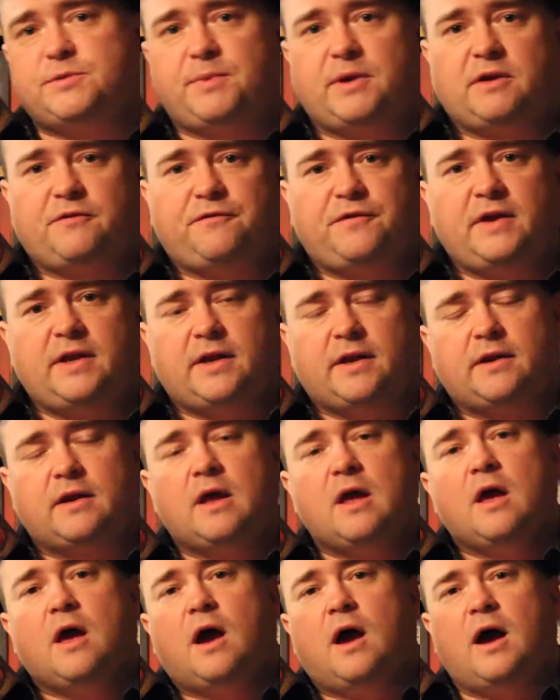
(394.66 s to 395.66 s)
have been defeated,
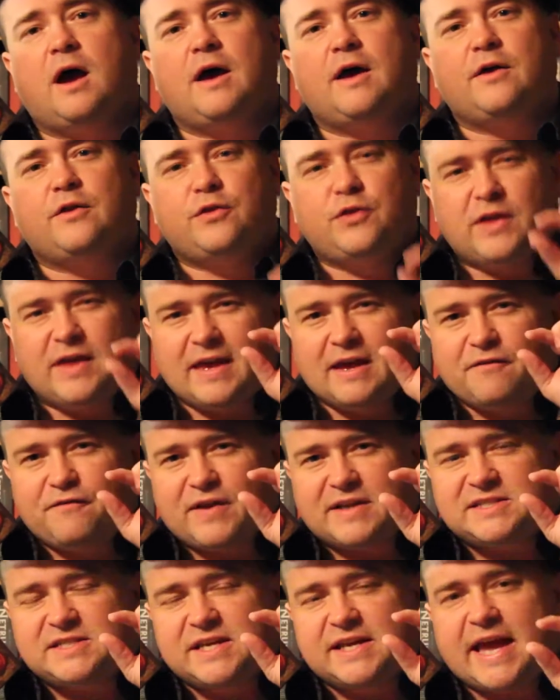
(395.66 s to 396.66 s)
uh, the
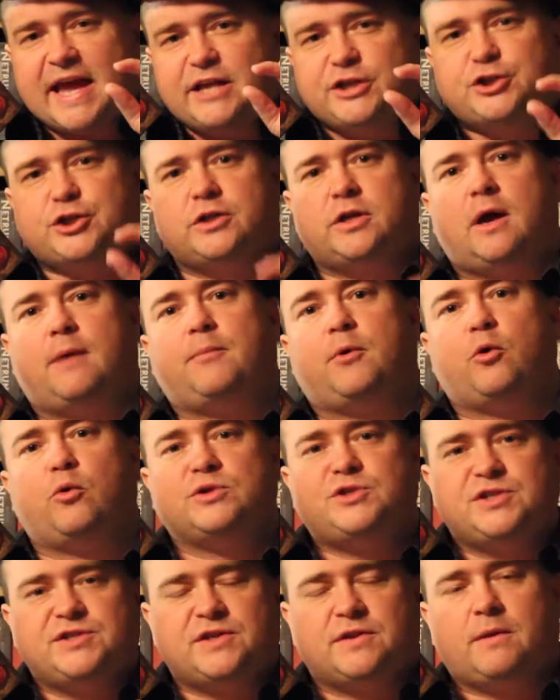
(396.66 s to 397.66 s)
investigation number,
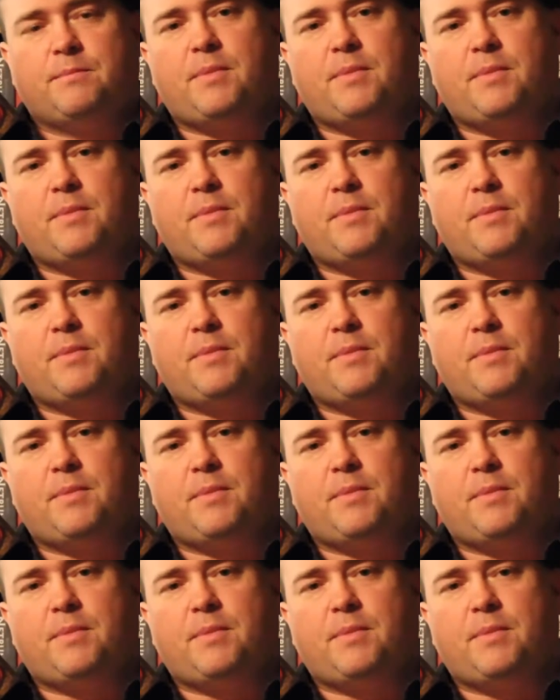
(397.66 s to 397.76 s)
which is in